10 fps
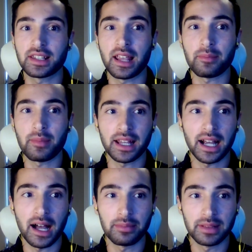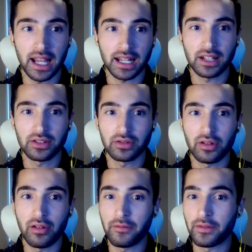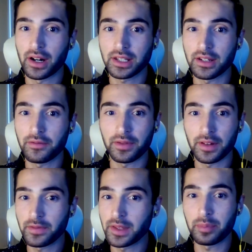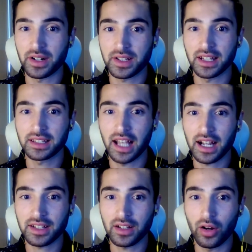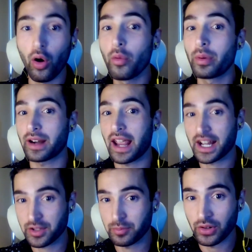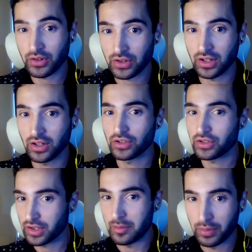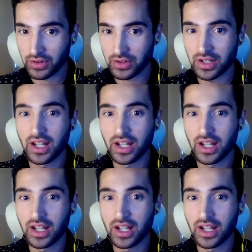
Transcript: they may have like, I don't know, a 30-50% tax over exports, not on imports.